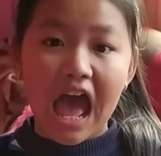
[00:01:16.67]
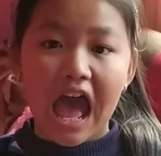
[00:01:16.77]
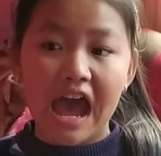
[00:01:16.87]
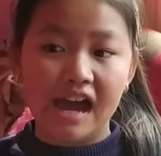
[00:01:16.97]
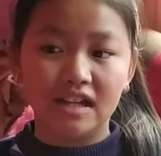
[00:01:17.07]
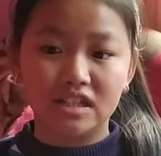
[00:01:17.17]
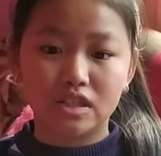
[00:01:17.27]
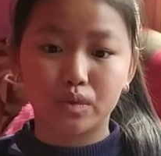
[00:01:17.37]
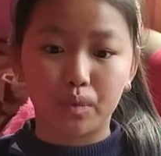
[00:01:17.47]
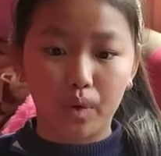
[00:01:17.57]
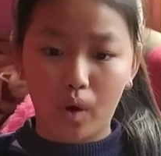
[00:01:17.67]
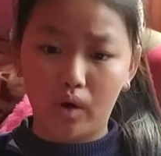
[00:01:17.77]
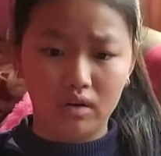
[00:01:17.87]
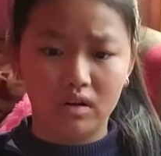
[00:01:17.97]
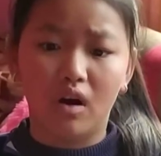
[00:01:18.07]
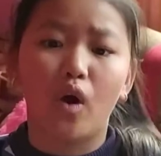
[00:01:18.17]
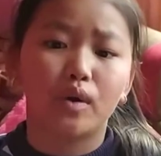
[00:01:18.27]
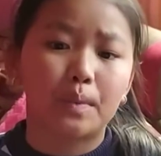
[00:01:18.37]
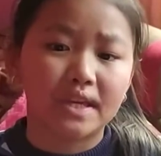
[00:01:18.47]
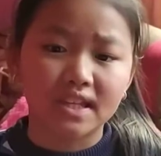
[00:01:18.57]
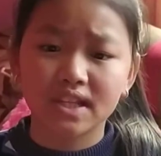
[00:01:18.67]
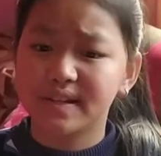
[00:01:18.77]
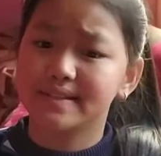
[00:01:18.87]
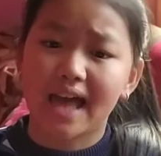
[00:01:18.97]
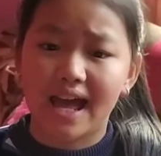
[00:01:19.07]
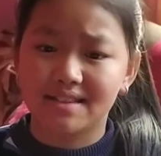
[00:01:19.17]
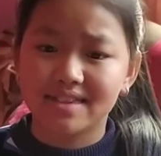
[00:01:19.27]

And uh, or we can use hand